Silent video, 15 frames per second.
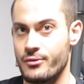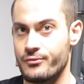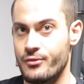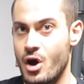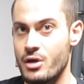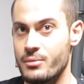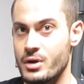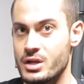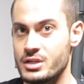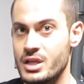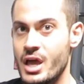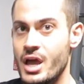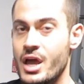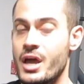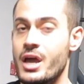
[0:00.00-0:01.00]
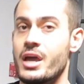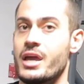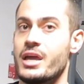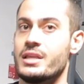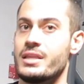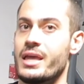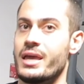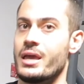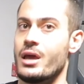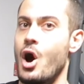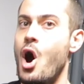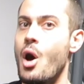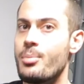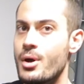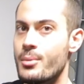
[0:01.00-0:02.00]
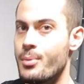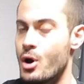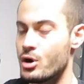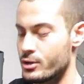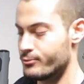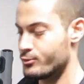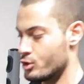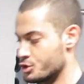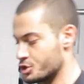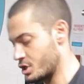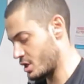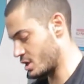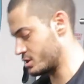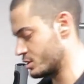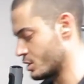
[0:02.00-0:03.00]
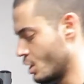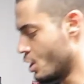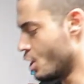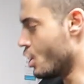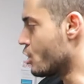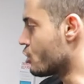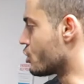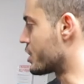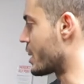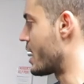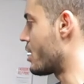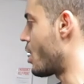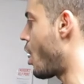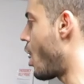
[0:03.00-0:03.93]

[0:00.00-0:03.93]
fibers in the upper part of your chest, you can